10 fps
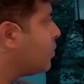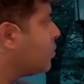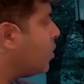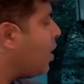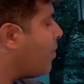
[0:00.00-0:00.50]

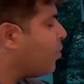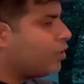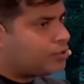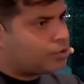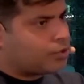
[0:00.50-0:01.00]
I'm going
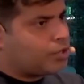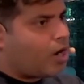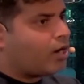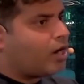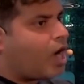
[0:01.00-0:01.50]
to show you
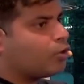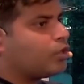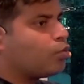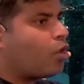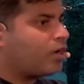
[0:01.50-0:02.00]
how the
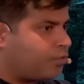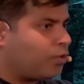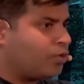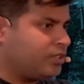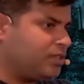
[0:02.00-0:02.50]

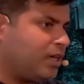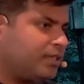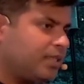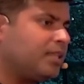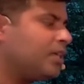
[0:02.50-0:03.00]
workflow is, right,
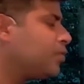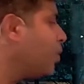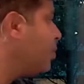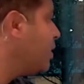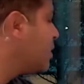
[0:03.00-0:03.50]
and then it will
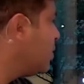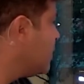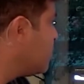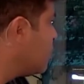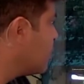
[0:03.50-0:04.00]
be a little bit
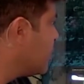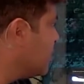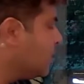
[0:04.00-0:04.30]
more clear.